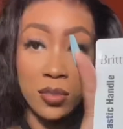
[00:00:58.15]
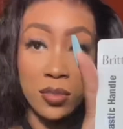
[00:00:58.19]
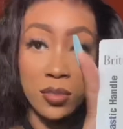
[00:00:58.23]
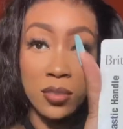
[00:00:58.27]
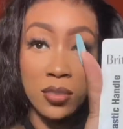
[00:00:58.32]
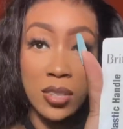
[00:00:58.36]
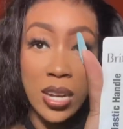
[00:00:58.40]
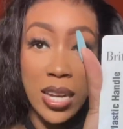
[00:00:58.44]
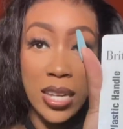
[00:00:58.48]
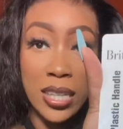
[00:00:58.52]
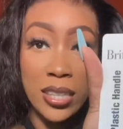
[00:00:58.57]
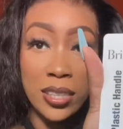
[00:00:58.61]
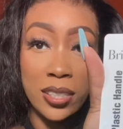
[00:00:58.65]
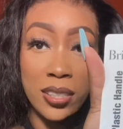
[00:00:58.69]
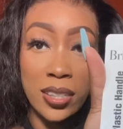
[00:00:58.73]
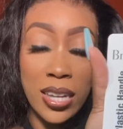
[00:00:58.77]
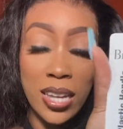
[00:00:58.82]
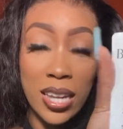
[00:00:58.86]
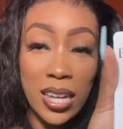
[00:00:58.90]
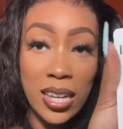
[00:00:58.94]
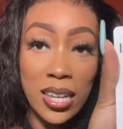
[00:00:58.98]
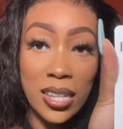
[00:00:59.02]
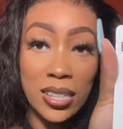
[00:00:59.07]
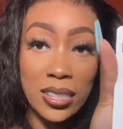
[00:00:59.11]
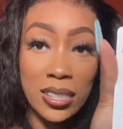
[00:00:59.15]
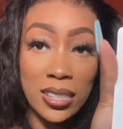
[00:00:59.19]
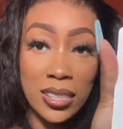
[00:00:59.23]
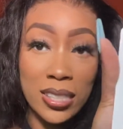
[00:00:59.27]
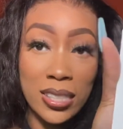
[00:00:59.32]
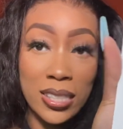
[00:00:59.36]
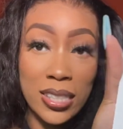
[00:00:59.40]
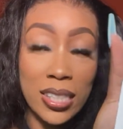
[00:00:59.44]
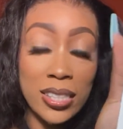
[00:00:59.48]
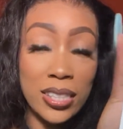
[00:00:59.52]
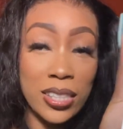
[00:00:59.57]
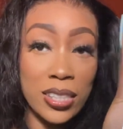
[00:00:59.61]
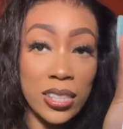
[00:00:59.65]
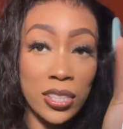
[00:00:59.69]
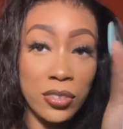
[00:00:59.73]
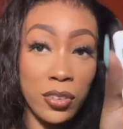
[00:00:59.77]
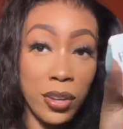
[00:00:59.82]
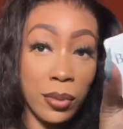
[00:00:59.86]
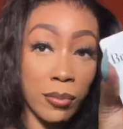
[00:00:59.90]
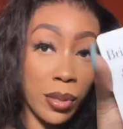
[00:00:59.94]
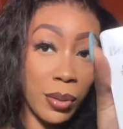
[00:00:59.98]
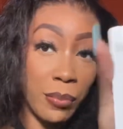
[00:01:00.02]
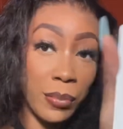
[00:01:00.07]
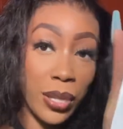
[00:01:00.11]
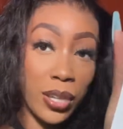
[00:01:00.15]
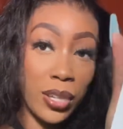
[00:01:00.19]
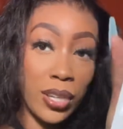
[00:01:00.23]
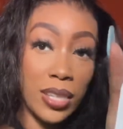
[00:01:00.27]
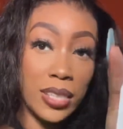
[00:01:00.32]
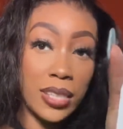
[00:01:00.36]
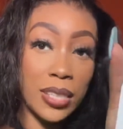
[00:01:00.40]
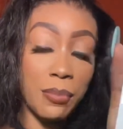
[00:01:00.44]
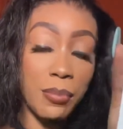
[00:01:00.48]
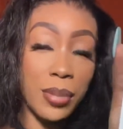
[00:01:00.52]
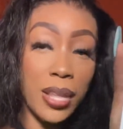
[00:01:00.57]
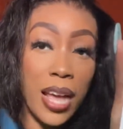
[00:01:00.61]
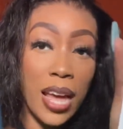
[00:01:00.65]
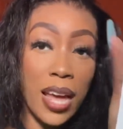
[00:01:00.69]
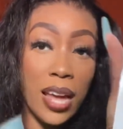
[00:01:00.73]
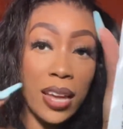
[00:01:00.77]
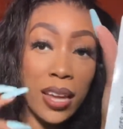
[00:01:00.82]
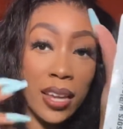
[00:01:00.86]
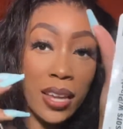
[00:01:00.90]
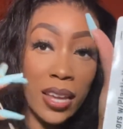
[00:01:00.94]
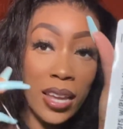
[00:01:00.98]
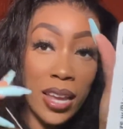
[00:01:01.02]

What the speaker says: Razor edge scissors from the beauty supply.